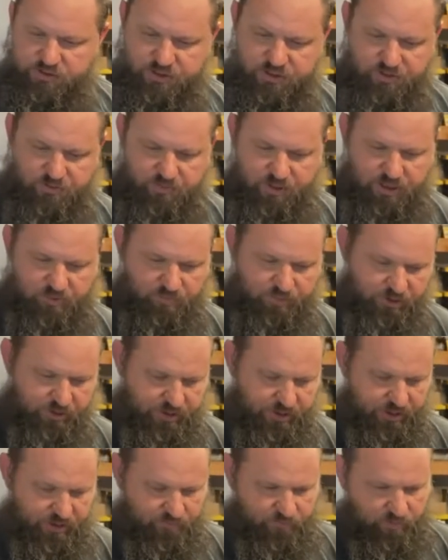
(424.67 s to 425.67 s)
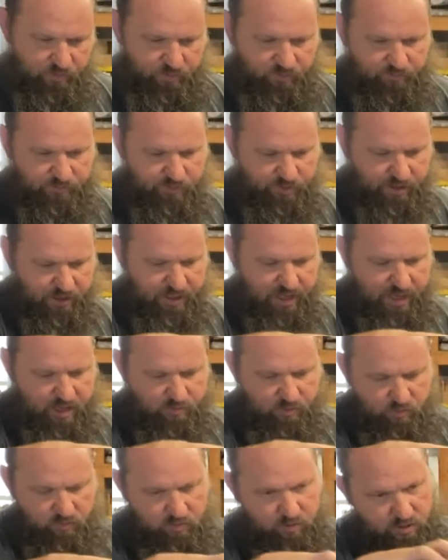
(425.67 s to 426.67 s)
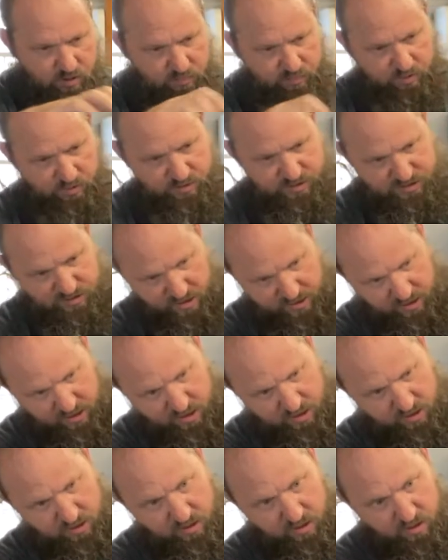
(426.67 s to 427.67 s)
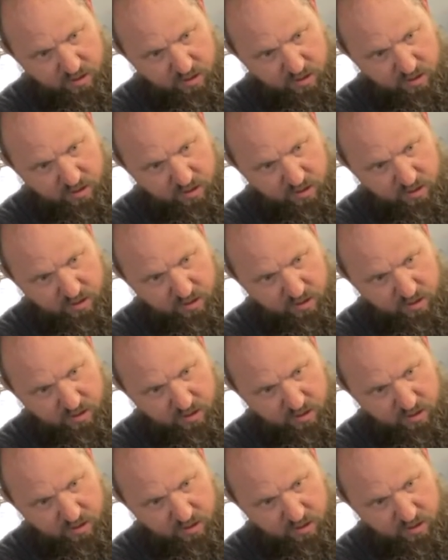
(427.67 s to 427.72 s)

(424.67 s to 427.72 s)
going to be plenty of room for the cable. Looks like it.